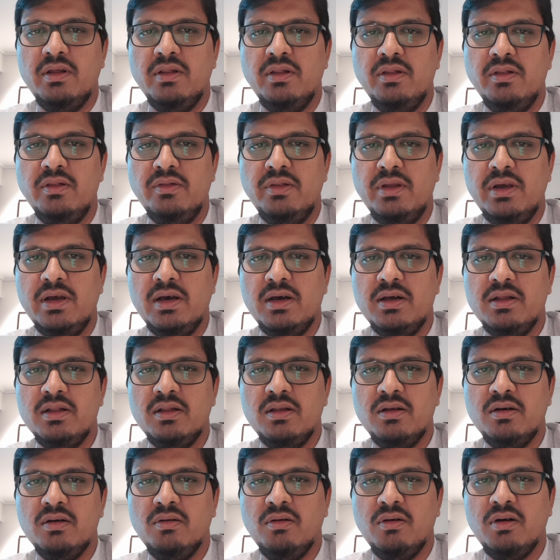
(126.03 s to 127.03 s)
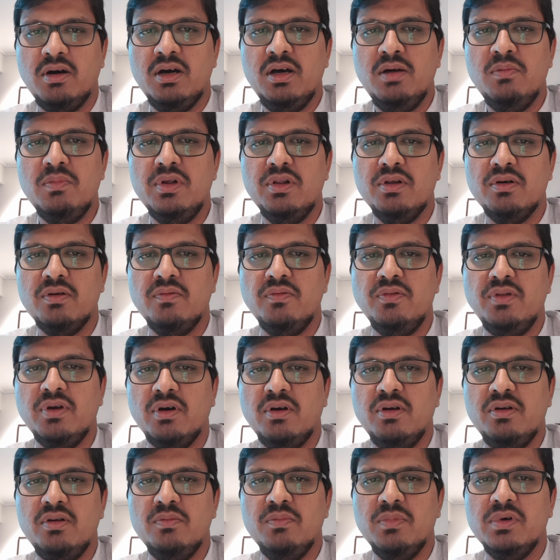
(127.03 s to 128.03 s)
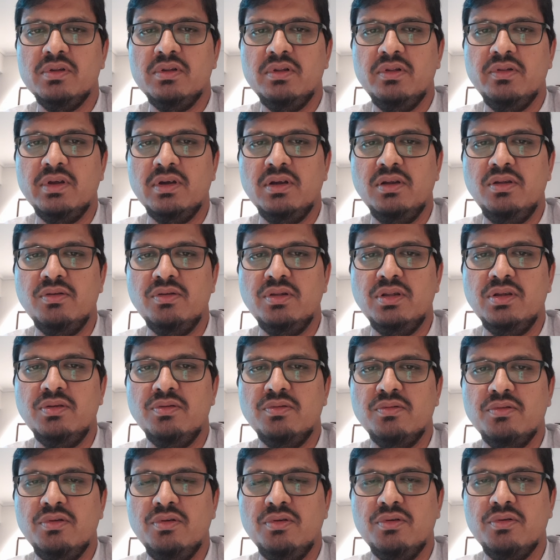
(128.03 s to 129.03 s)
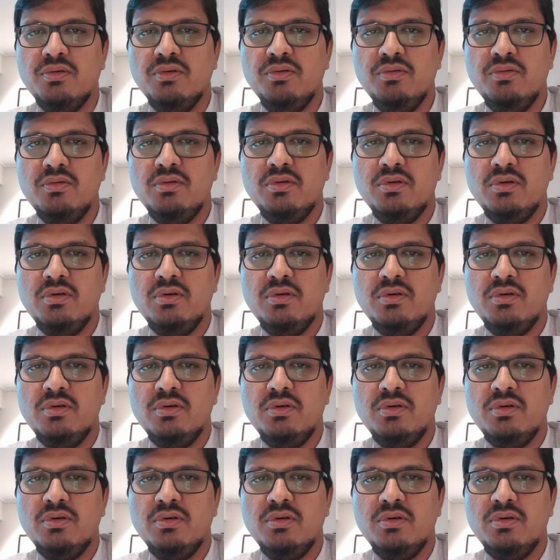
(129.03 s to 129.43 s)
there's quite a bit of documents that you need to show